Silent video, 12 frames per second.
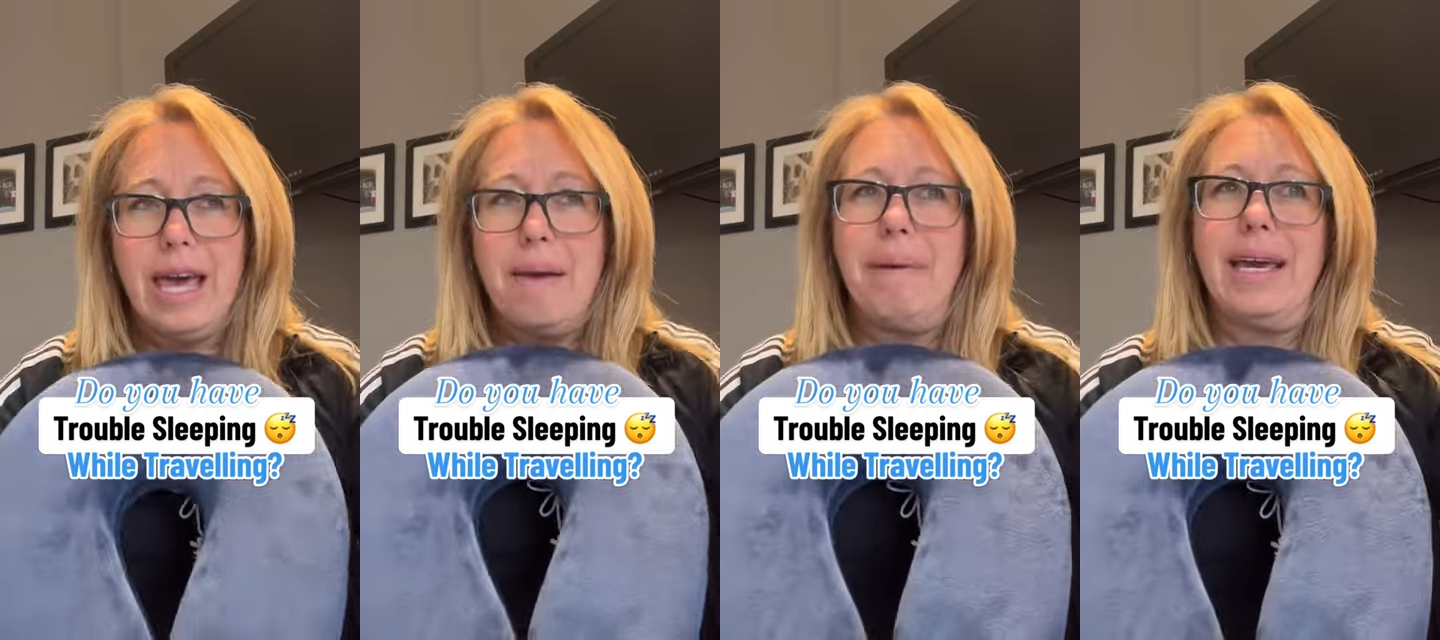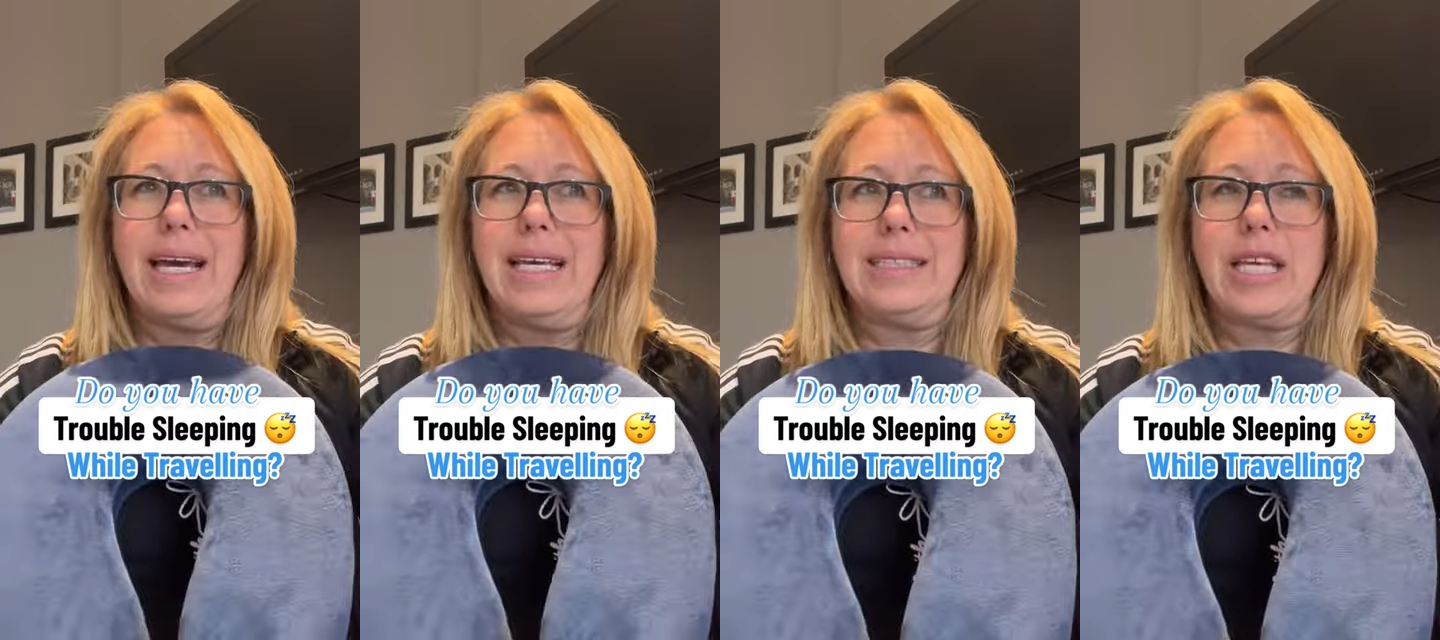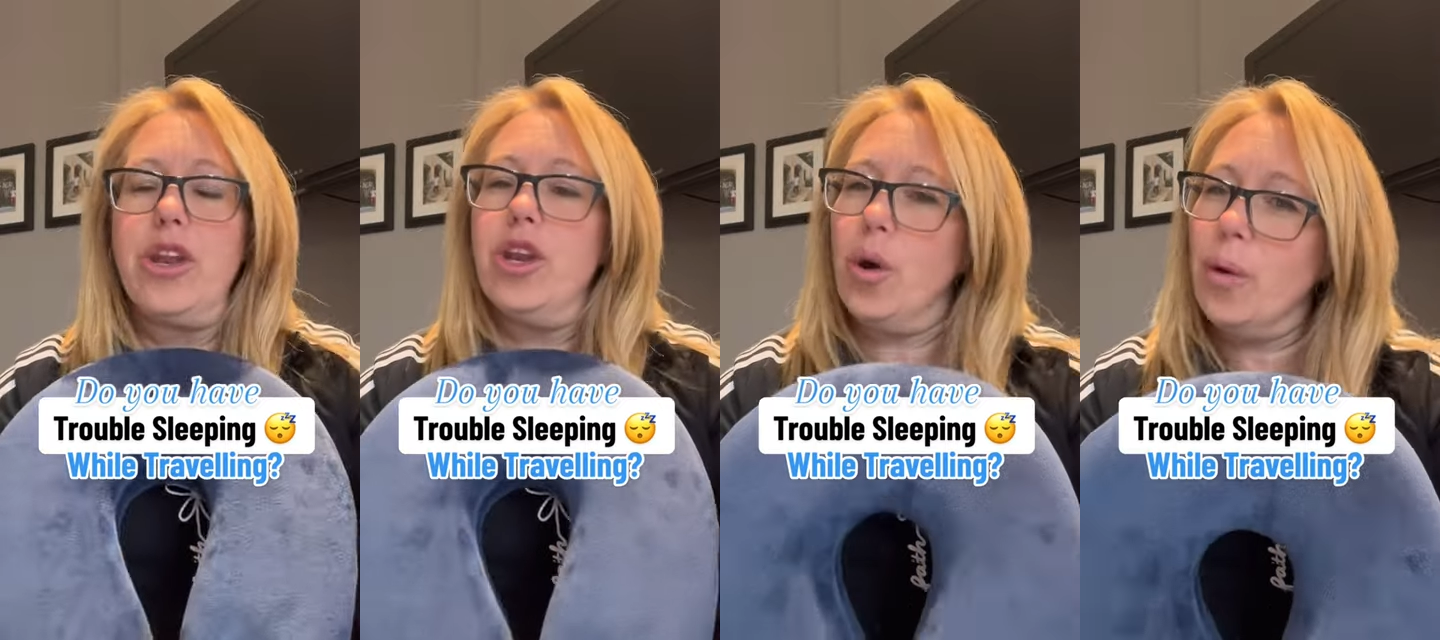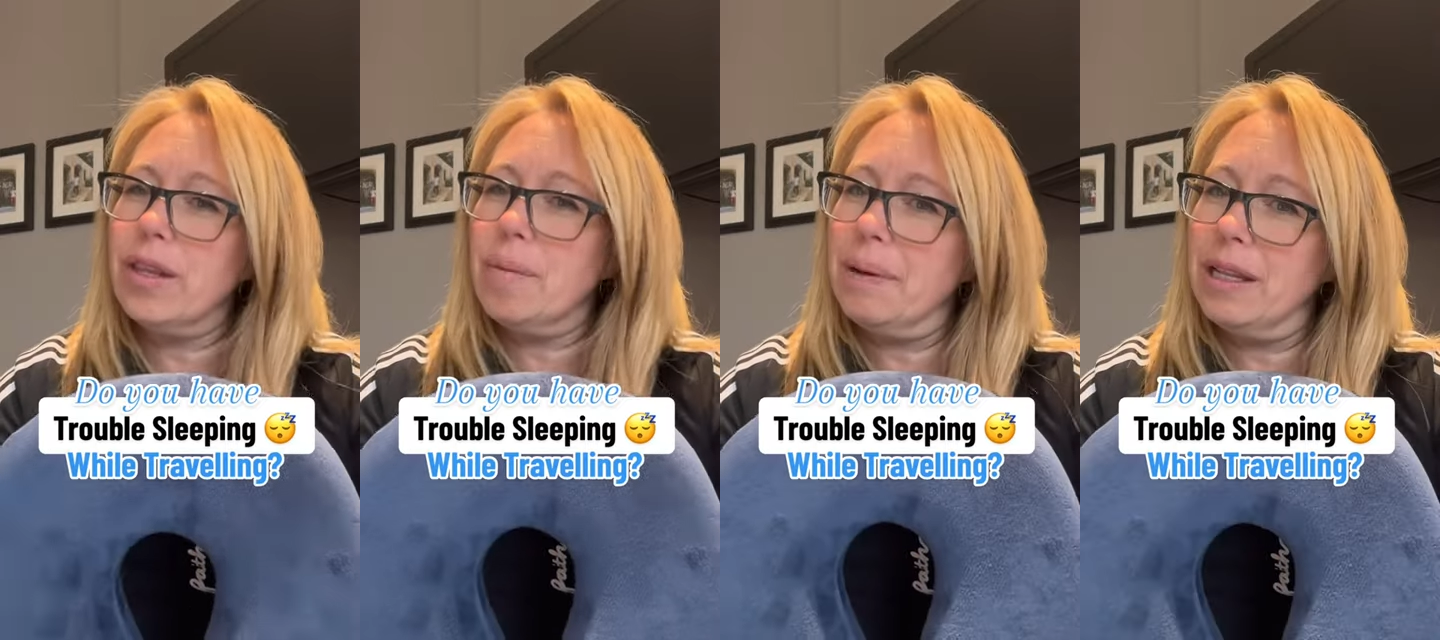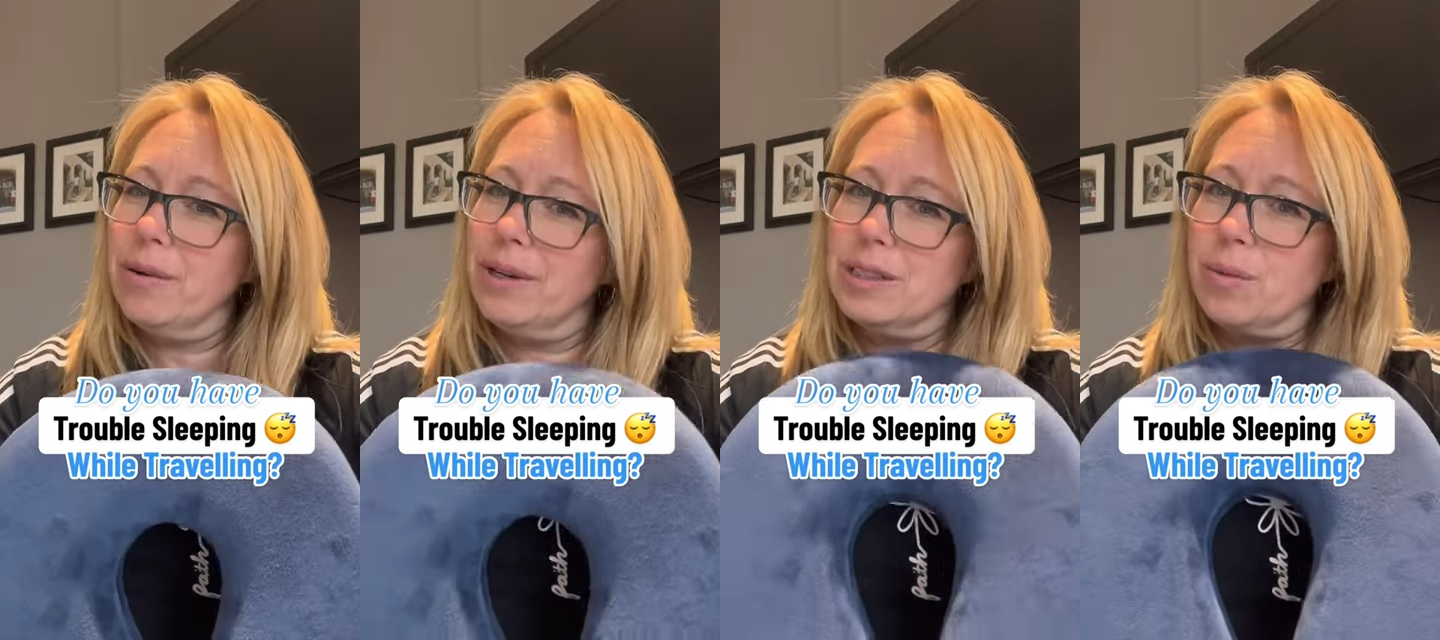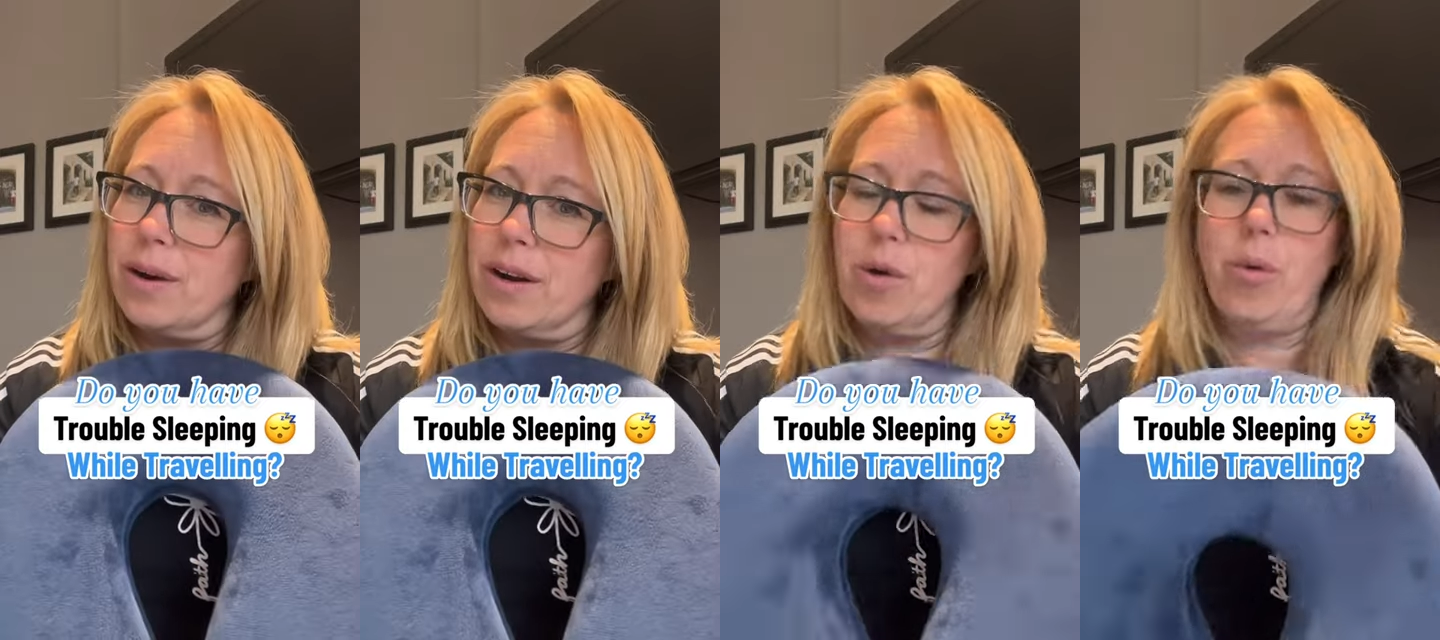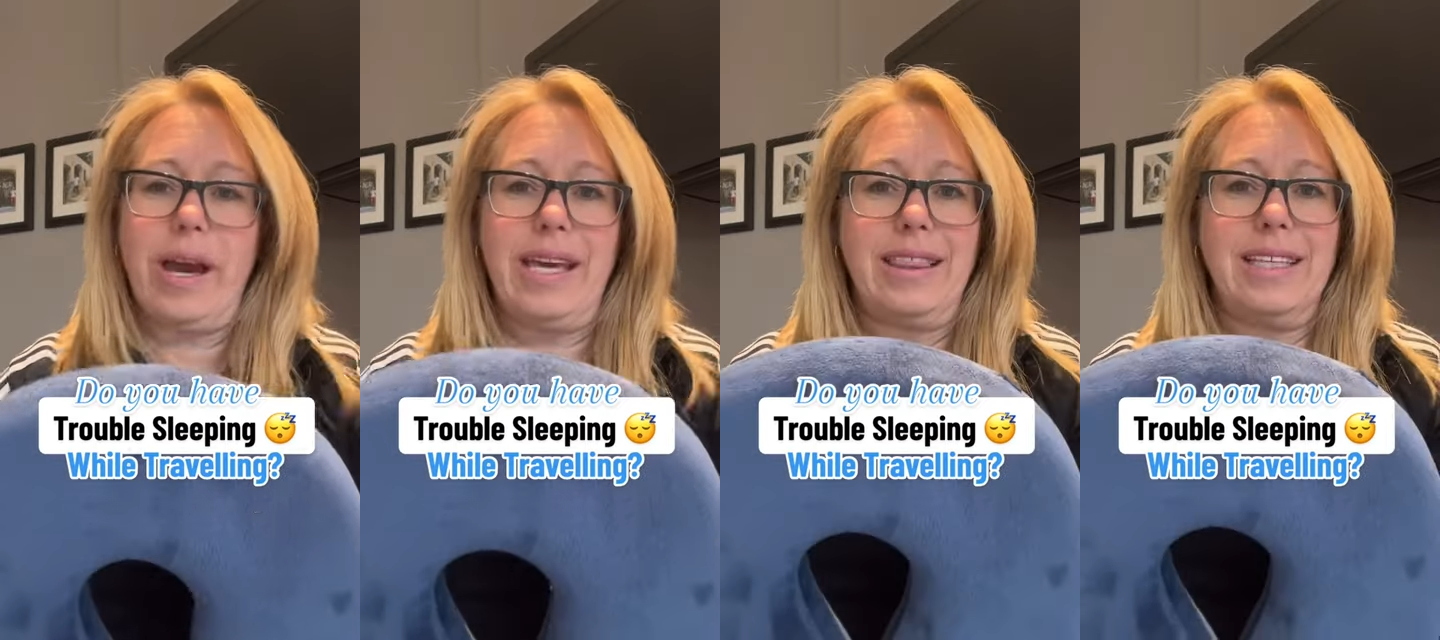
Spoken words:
because no other pillow has worked quite